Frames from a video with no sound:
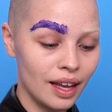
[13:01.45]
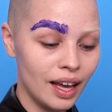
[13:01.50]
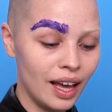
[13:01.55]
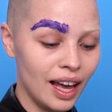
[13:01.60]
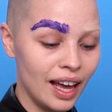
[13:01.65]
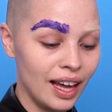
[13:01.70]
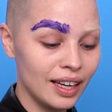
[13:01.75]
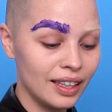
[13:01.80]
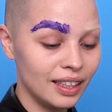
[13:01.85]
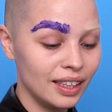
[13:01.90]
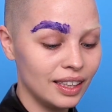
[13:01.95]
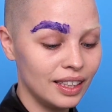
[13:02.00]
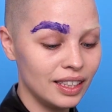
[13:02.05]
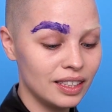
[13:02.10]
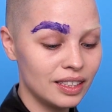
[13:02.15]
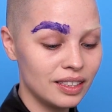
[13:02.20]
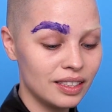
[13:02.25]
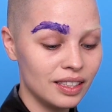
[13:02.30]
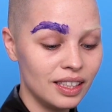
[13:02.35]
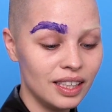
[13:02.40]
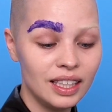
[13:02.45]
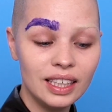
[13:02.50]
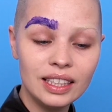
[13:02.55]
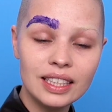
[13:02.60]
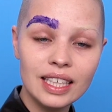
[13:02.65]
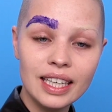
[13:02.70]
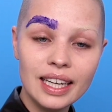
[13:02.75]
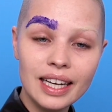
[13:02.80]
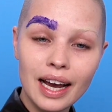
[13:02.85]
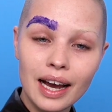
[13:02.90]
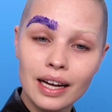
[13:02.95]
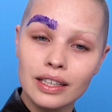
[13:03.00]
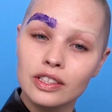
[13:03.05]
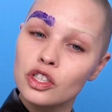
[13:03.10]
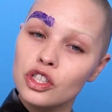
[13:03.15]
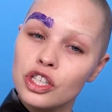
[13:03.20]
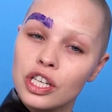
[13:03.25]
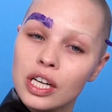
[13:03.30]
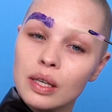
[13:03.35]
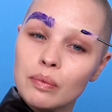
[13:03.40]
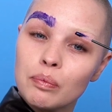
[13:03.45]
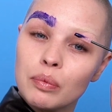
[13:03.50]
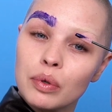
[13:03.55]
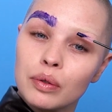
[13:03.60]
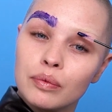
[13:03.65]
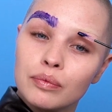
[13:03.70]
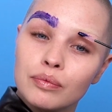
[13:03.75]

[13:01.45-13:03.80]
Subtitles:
and it is easy and cheap.